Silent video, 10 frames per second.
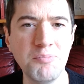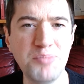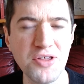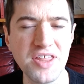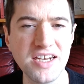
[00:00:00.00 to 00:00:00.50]

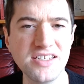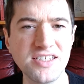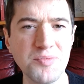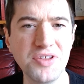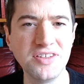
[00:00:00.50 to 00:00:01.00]
But there is
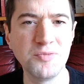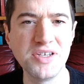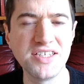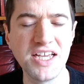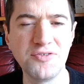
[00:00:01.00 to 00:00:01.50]
something to be
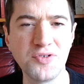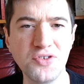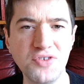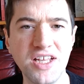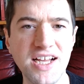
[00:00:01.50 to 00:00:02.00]
said for
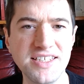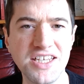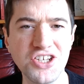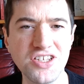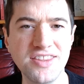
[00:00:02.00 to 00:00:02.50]
the
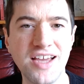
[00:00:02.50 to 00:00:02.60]
realisation